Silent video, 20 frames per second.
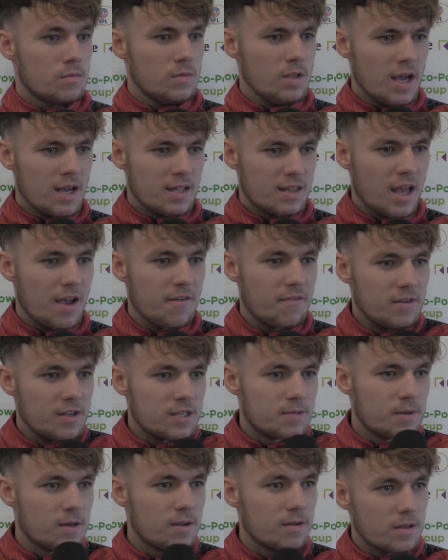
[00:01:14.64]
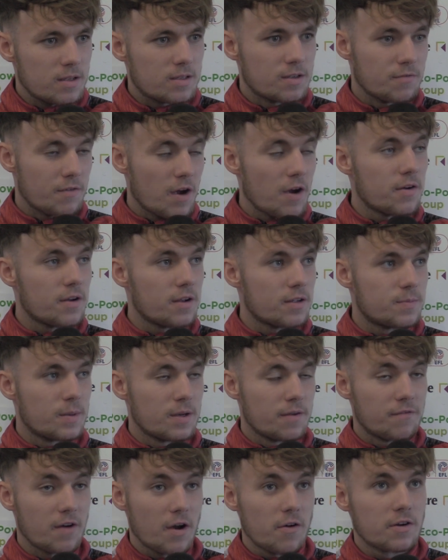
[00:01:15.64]
Yeah, definitely. It's
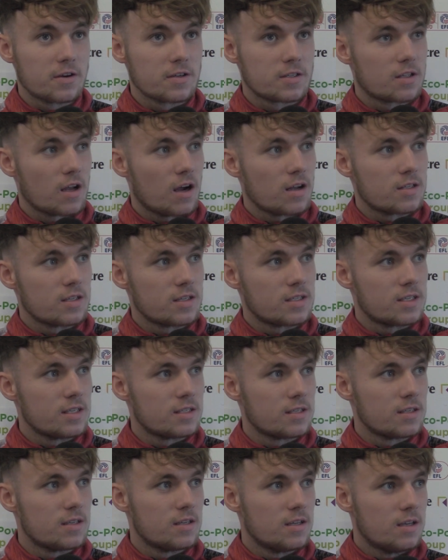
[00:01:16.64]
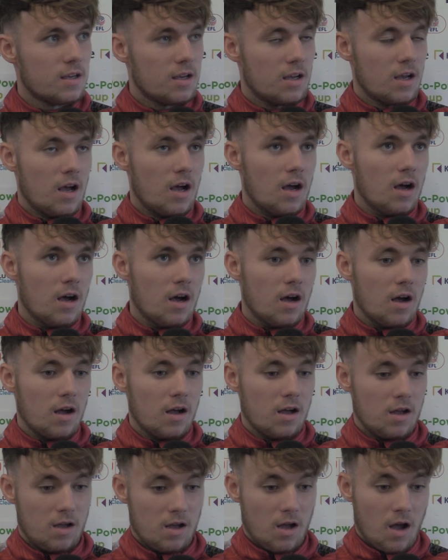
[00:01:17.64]
been a very good start to the season
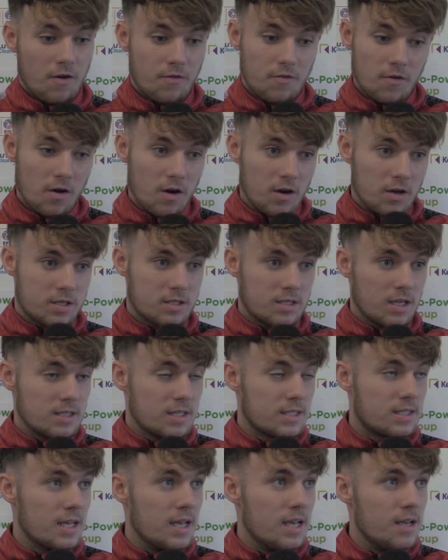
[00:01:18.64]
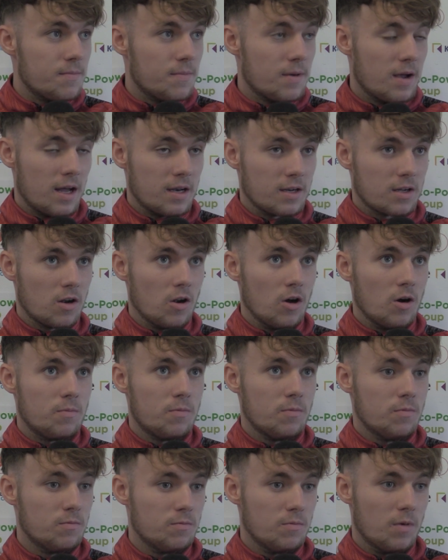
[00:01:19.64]
for us as a team and the
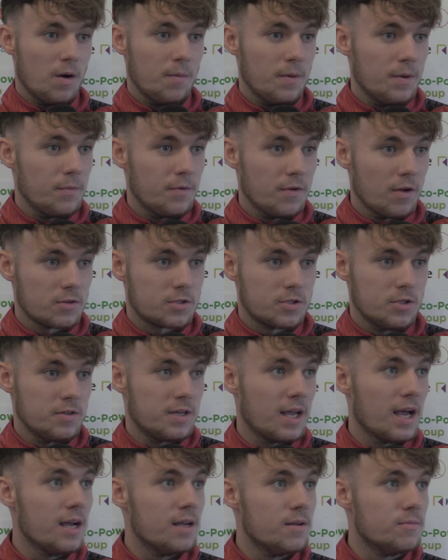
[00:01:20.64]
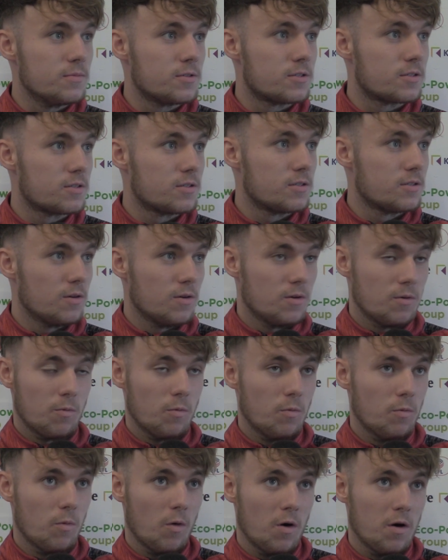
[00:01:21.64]
club. I mean, we lost two games,
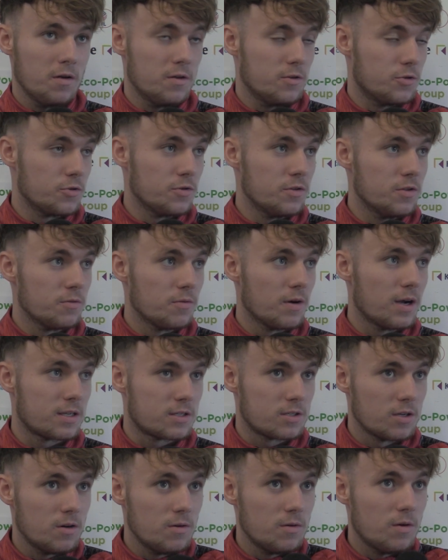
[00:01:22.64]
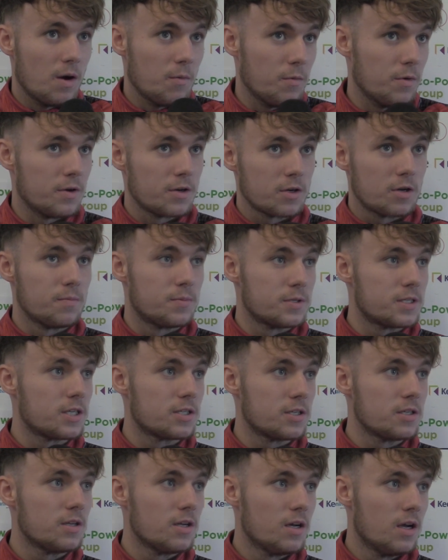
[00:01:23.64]
won, drew the rest, and we're in a good
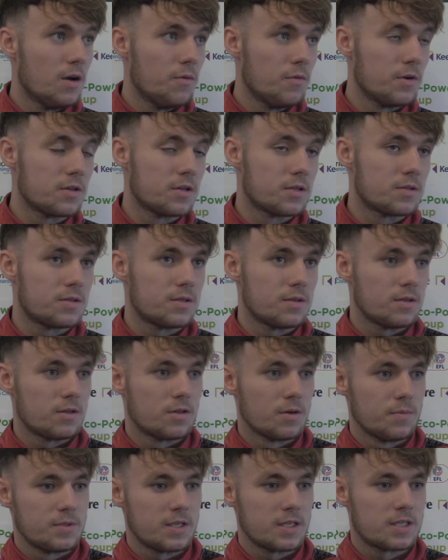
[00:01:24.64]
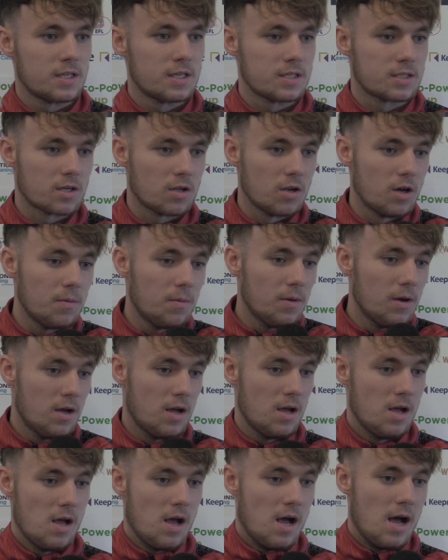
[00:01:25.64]
position. We're in a good position as a club
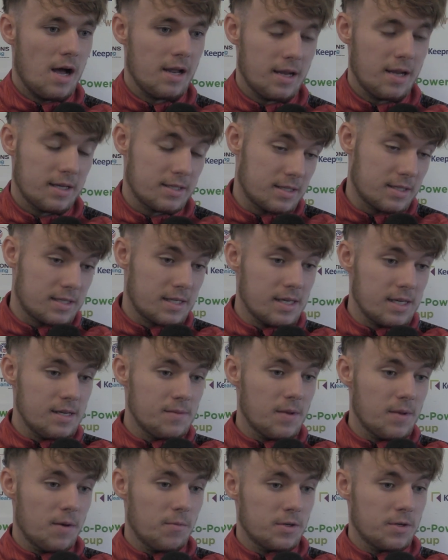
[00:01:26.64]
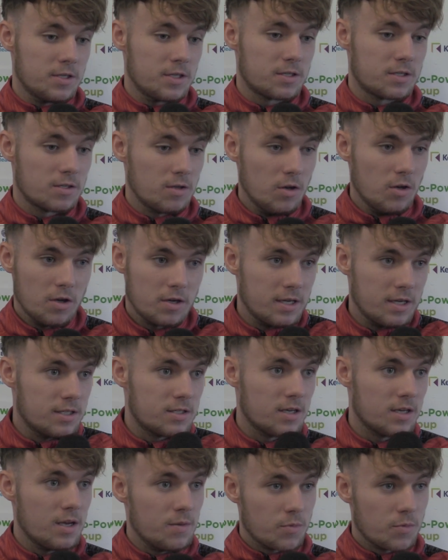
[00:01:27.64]
and as a team, and we're just looking
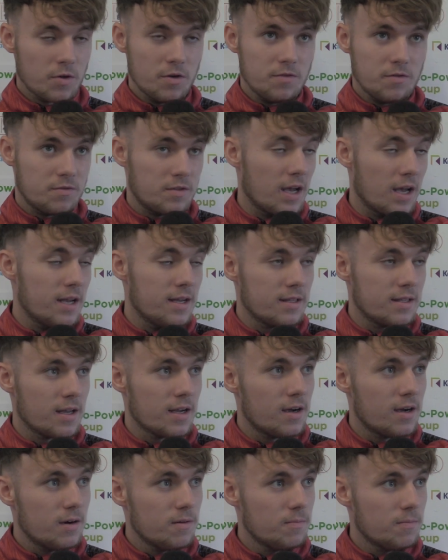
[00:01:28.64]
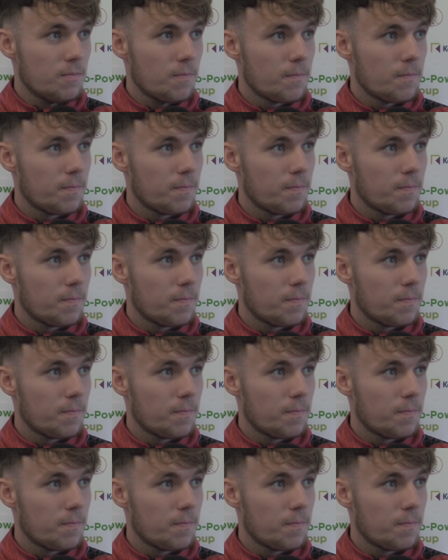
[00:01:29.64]
to improve day in, day out.